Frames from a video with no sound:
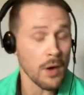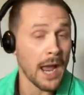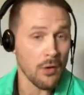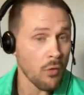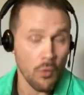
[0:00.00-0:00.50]

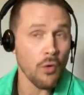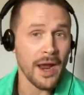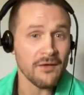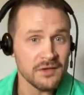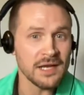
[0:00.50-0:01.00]
Yeah, yeah, Or,
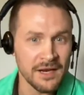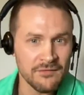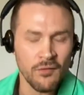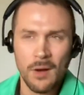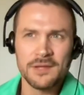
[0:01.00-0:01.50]
or have the
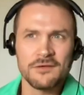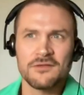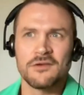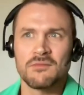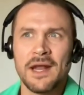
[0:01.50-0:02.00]
need for. It. I mean,
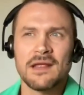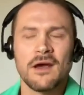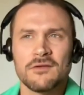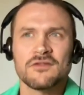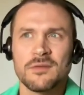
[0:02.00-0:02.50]
there's there's
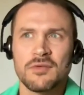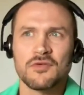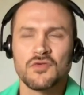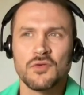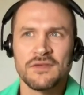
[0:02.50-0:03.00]
many other
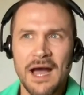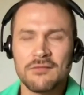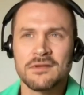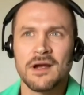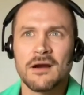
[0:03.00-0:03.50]
simpler tools
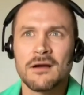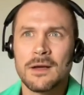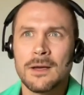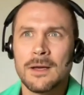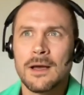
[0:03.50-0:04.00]
out there,
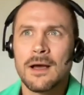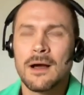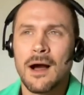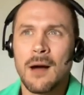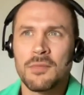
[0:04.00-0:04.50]

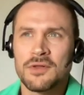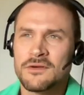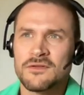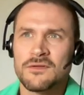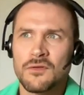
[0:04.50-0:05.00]
um, but
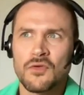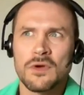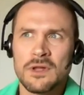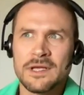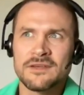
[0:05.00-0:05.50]
there's
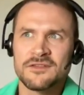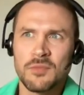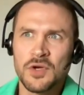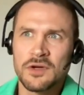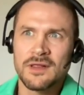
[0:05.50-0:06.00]
there really is
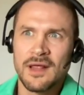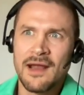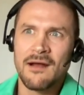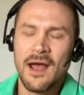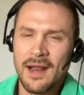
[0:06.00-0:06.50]
a beauty
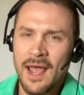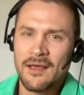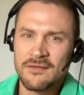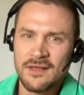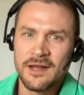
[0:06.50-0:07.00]
that Heron
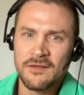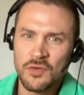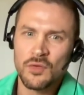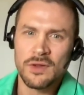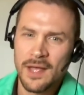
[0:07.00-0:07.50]
has that
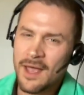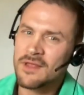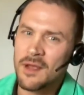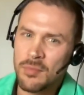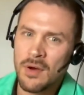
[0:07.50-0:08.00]
if you really
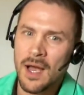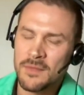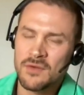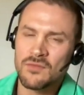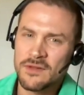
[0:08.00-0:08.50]
have that
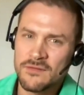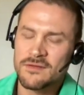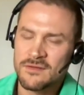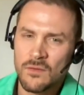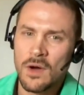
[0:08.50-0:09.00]
problem, it really
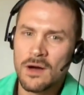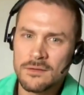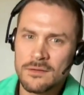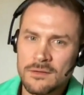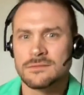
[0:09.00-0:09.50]
fits it well.